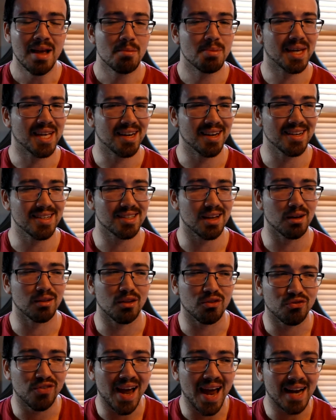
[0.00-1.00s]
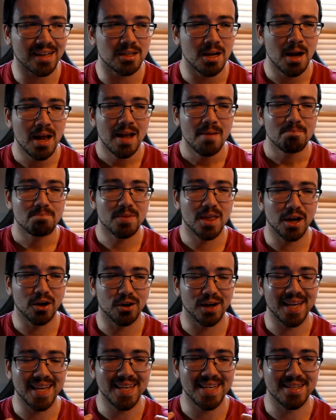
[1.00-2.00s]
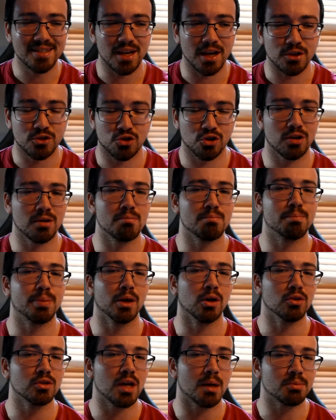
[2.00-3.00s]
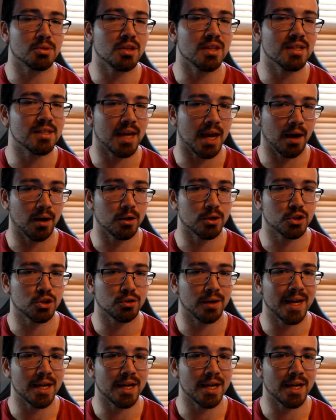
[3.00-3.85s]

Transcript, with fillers: because of the fact there is a certain build up to these character